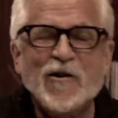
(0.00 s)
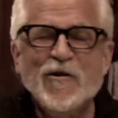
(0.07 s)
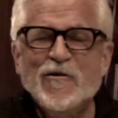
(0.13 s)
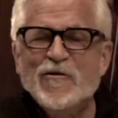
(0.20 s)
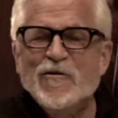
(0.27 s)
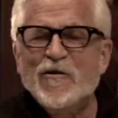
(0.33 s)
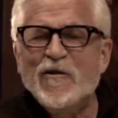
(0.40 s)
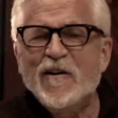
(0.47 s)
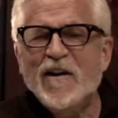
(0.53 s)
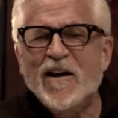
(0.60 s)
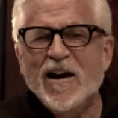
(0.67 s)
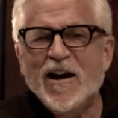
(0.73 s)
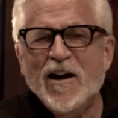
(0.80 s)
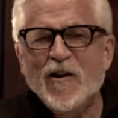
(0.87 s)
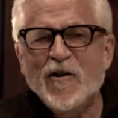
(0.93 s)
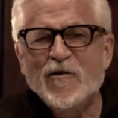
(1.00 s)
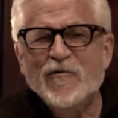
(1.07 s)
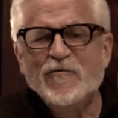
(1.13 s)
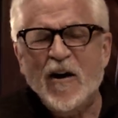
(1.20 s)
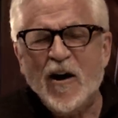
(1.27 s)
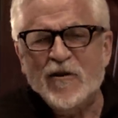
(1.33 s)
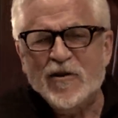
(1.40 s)
that would have been good.
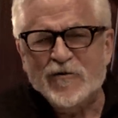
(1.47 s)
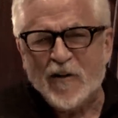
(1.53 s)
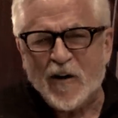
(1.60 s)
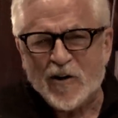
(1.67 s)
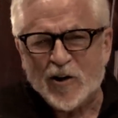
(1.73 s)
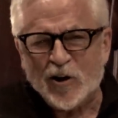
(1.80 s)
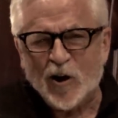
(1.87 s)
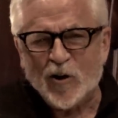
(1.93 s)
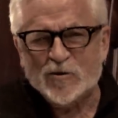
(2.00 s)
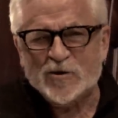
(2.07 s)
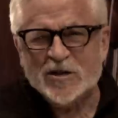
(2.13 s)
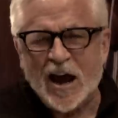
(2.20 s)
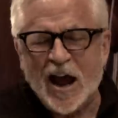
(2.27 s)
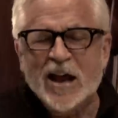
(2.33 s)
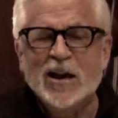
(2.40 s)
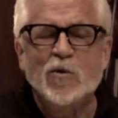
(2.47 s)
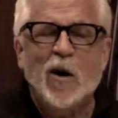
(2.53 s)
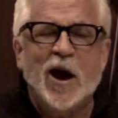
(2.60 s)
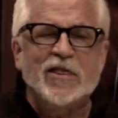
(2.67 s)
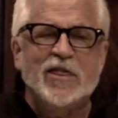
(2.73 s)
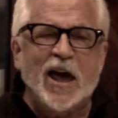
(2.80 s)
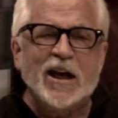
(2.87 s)
Very very close.
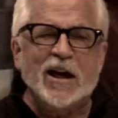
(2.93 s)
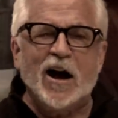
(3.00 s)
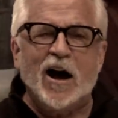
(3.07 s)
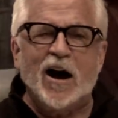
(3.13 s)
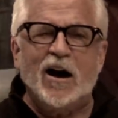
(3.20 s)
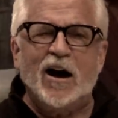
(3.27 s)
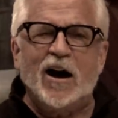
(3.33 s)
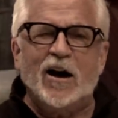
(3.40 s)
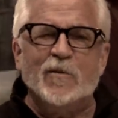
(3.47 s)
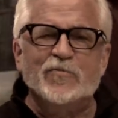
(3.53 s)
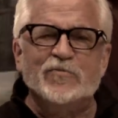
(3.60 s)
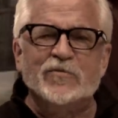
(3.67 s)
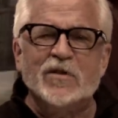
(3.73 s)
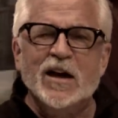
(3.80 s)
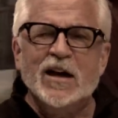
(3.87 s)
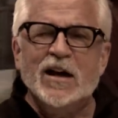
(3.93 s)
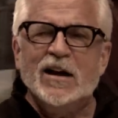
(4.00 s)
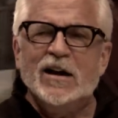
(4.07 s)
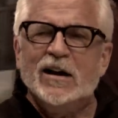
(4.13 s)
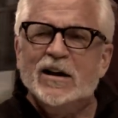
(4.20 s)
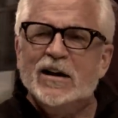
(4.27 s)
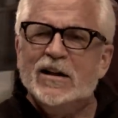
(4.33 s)
Anyway, they uh, um,
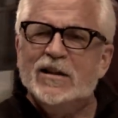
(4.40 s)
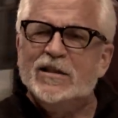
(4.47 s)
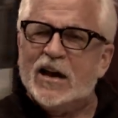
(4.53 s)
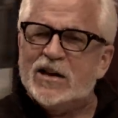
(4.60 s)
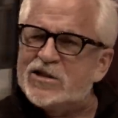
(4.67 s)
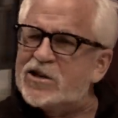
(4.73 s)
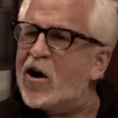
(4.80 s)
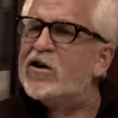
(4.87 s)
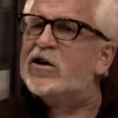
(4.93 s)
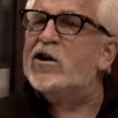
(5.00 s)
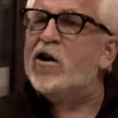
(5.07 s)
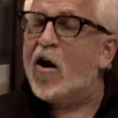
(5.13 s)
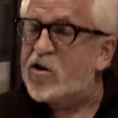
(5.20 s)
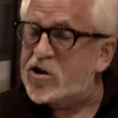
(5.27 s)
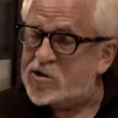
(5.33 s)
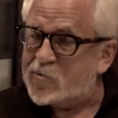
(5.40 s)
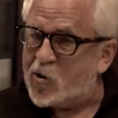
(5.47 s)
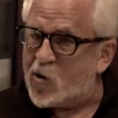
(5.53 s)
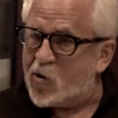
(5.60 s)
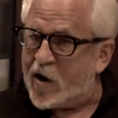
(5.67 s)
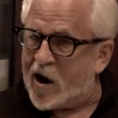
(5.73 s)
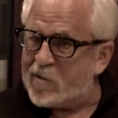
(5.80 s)
they started an artist
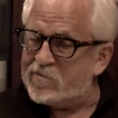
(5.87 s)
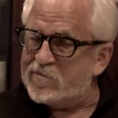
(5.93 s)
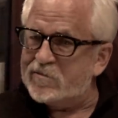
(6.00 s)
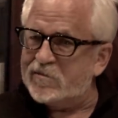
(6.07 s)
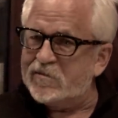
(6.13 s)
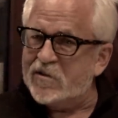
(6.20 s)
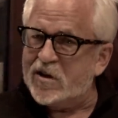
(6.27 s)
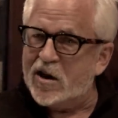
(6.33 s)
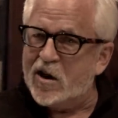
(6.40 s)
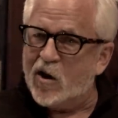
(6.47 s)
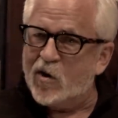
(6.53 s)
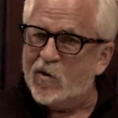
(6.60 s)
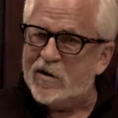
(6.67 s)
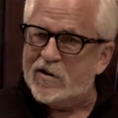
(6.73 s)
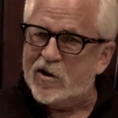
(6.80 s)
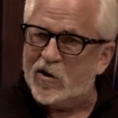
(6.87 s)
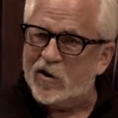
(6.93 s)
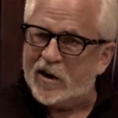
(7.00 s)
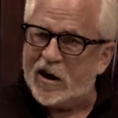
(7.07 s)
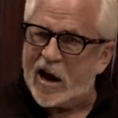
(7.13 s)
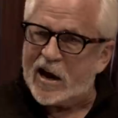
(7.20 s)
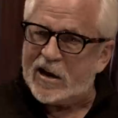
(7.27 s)
program, you know, in the
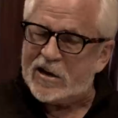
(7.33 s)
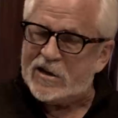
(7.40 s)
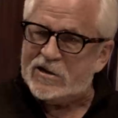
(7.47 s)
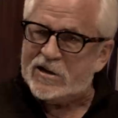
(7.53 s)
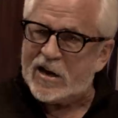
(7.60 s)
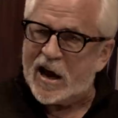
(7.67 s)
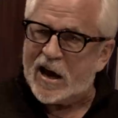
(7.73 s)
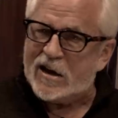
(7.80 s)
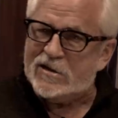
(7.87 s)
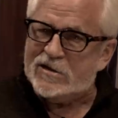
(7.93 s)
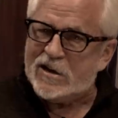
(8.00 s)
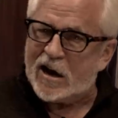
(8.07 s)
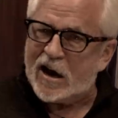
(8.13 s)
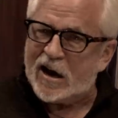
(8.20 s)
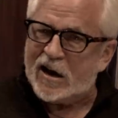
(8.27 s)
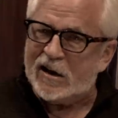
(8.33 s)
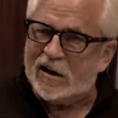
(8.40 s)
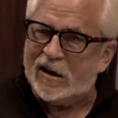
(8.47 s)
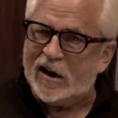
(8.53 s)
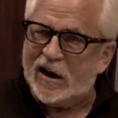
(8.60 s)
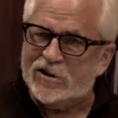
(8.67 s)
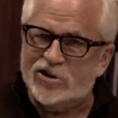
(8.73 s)
early '80s, and uh,
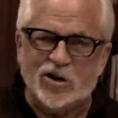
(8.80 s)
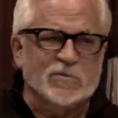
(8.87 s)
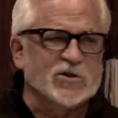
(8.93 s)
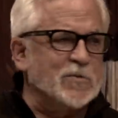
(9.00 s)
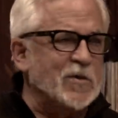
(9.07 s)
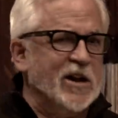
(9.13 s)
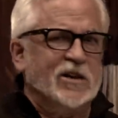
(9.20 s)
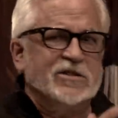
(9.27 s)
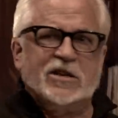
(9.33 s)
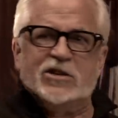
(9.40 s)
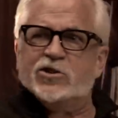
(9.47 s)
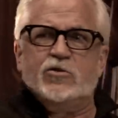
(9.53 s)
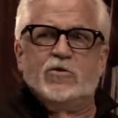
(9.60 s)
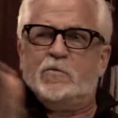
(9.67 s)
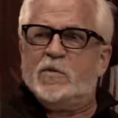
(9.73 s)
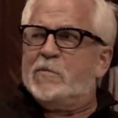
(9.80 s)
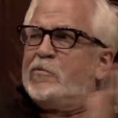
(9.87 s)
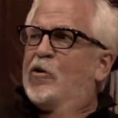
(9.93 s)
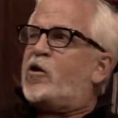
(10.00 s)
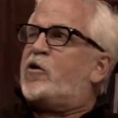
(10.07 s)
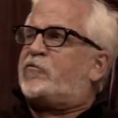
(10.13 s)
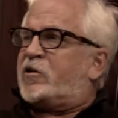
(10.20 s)
and Jim Smerdel says you'd be
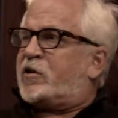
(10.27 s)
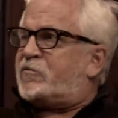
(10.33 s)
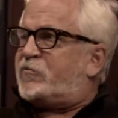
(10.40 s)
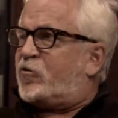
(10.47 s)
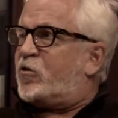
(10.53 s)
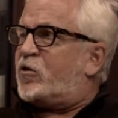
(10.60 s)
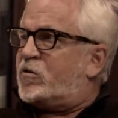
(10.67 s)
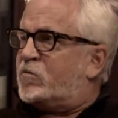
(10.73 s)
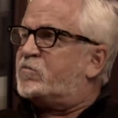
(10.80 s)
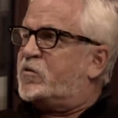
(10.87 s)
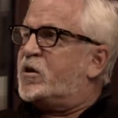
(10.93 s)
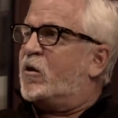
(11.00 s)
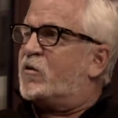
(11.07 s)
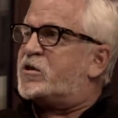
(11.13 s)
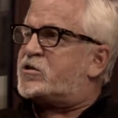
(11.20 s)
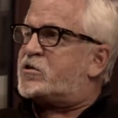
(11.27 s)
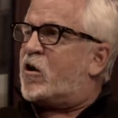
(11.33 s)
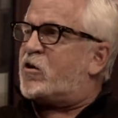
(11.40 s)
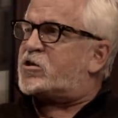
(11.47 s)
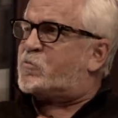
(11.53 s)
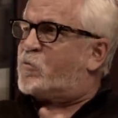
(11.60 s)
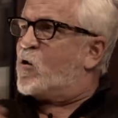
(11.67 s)
perfect for you know this
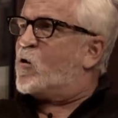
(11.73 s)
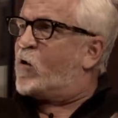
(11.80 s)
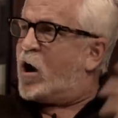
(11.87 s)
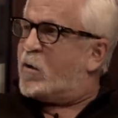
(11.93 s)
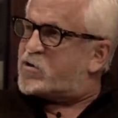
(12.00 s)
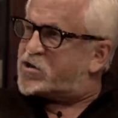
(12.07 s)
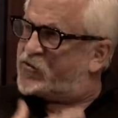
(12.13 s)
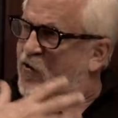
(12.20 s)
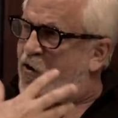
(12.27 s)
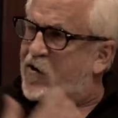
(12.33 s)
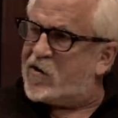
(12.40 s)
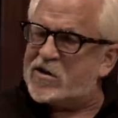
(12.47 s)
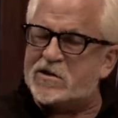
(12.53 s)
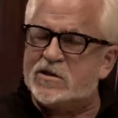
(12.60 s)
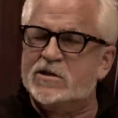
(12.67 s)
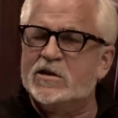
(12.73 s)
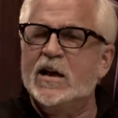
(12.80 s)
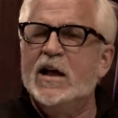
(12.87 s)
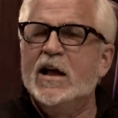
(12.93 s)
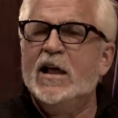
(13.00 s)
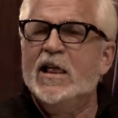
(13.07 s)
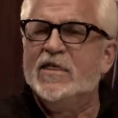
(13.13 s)
artist program as far as
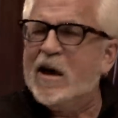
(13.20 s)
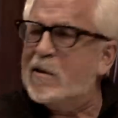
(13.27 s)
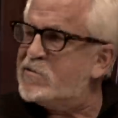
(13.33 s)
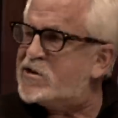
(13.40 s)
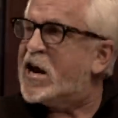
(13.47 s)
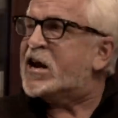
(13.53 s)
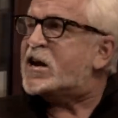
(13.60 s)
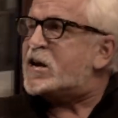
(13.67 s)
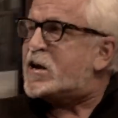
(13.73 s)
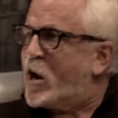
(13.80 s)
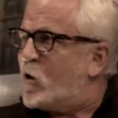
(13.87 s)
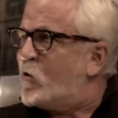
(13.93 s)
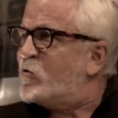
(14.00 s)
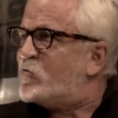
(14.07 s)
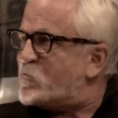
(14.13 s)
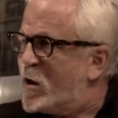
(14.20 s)
them taking care of